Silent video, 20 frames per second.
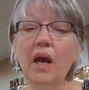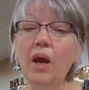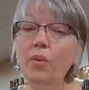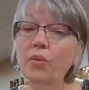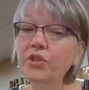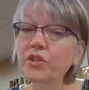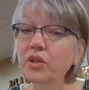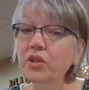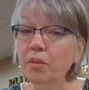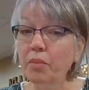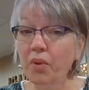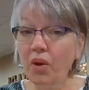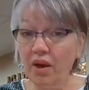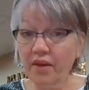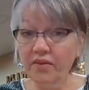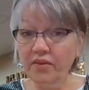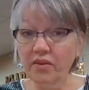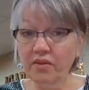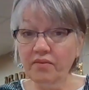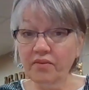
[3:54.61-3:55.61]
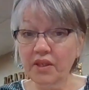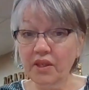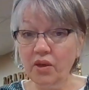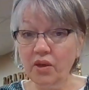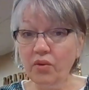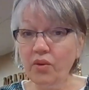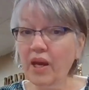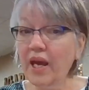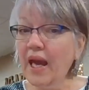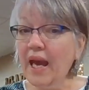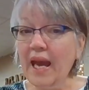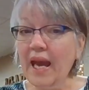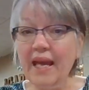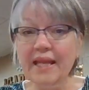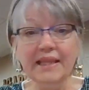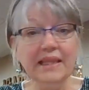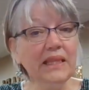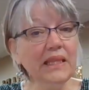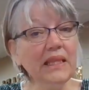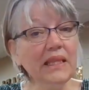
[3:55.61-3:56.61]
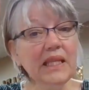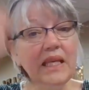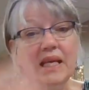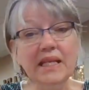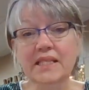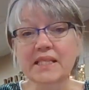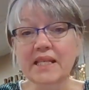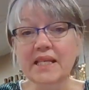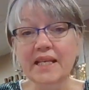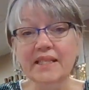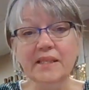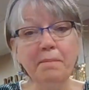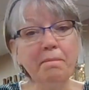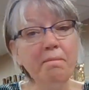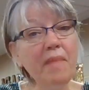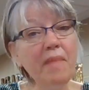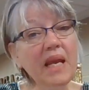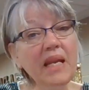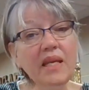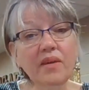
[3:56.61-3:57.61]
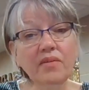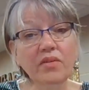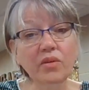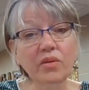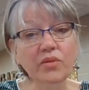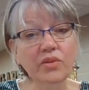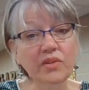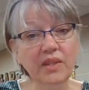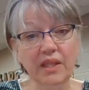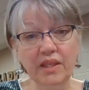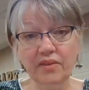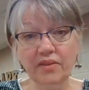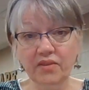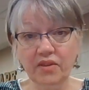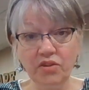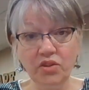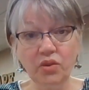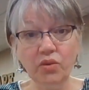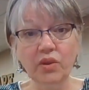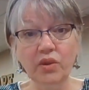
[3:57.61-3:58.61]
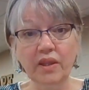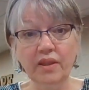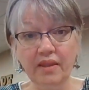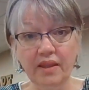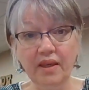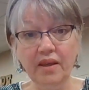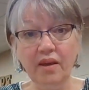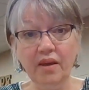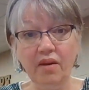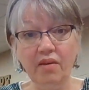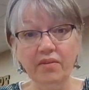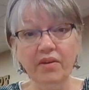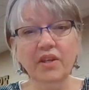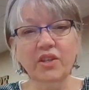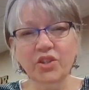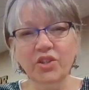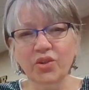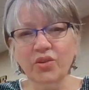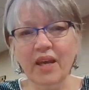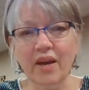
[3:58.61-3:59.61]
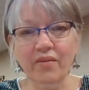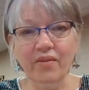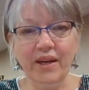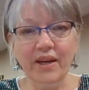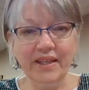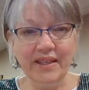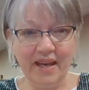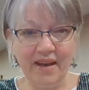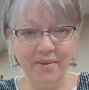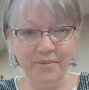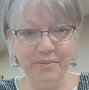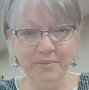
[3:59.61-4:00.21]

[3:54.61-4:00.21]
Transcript: I want you to pause the video and list as many of those things as you can think of. Do that right now.